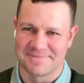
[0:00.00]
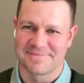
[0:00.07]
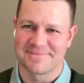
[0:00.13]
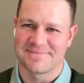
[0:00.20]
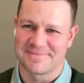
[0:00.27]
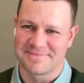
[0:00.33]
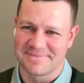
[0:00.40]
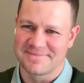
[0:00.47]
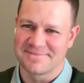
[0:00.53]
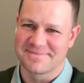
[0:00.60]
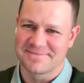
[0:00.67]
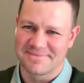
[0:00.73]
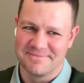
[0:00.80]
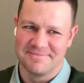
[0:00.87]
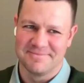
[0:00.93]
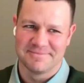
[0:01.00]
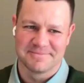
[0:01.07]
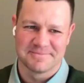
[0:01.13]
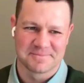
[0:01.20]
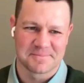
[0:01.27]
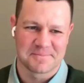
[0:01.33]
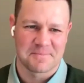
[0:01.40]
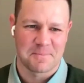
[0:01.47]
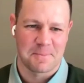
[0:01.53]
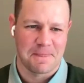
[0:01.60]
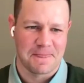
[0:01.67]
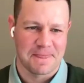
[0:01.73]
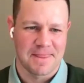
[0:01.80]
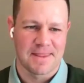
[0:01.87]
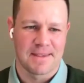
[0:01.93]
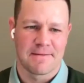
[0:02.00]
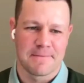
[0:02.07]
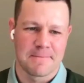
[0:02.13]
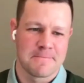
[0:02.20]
it was the most time